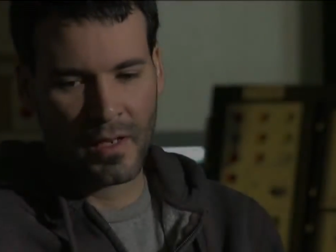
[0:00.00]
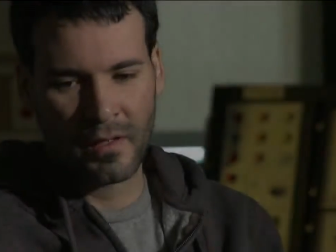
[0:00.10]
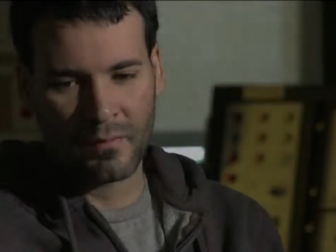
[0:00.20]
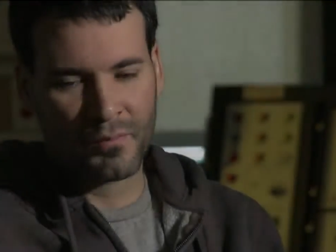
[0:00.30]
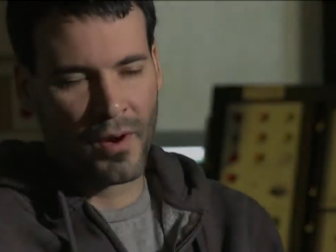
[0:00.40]

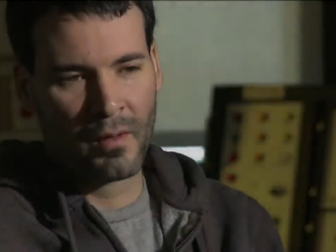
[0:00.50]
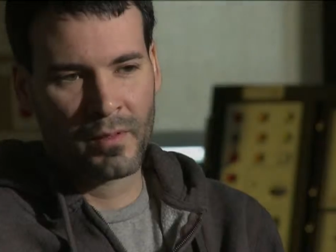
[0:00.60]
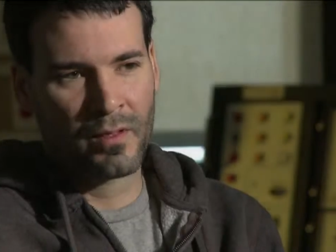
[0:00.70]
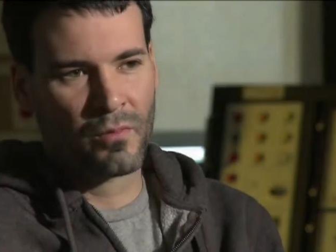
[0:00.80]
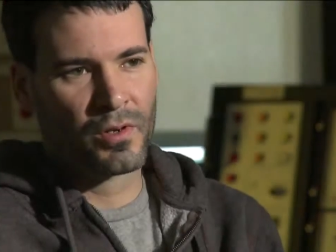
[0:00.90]
in
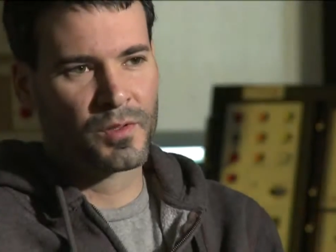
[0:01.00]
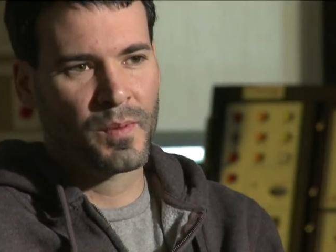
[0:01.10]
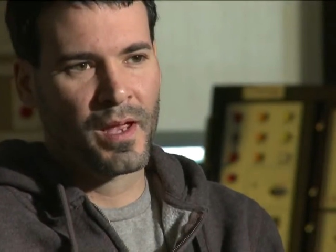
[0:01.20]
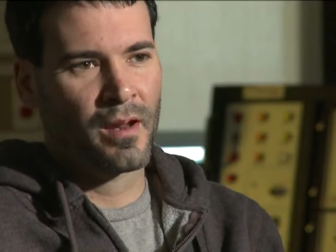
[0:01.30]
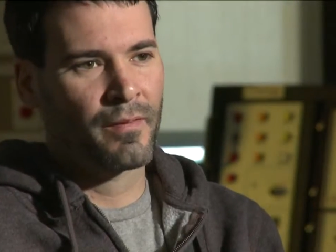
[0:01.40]
probably the worst
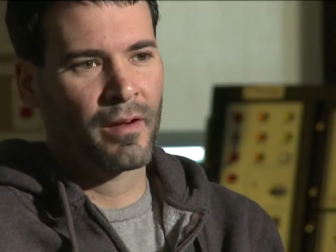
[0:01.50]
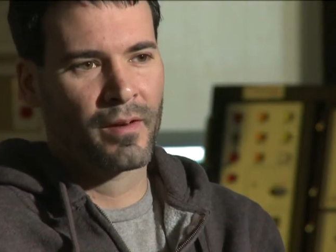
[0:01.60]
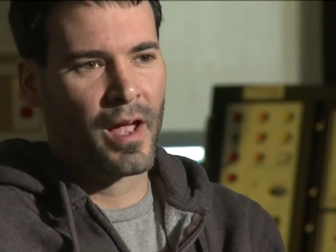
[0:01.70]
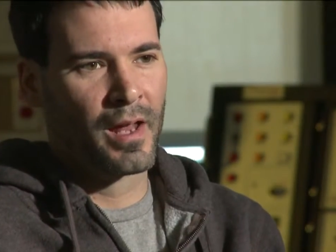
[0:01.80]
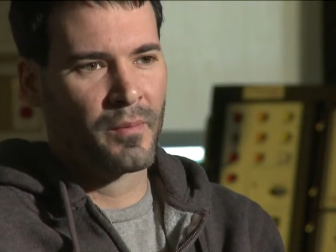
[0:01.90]
pain I've
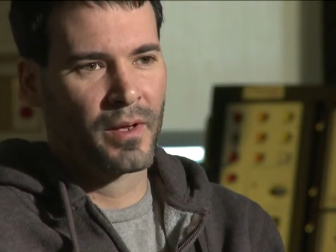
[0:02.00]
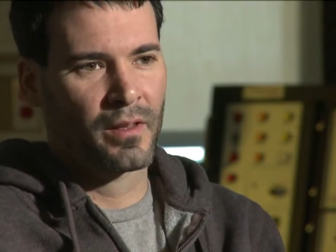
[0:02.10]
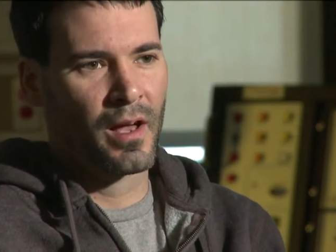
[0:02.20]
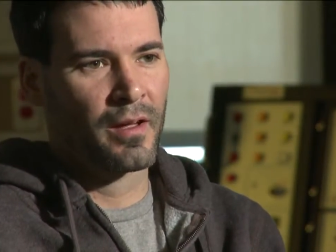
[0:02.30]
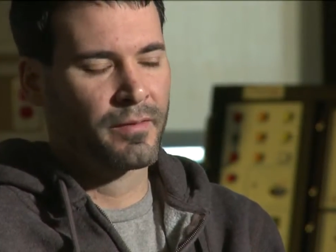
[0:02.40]
ever had in my
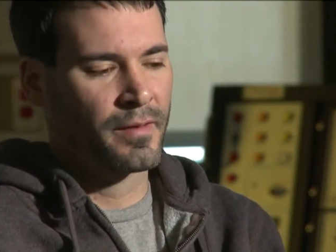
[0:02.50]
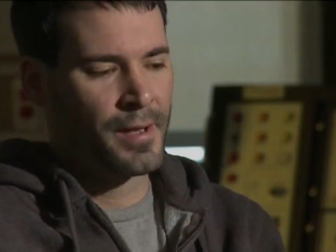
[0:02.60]
life.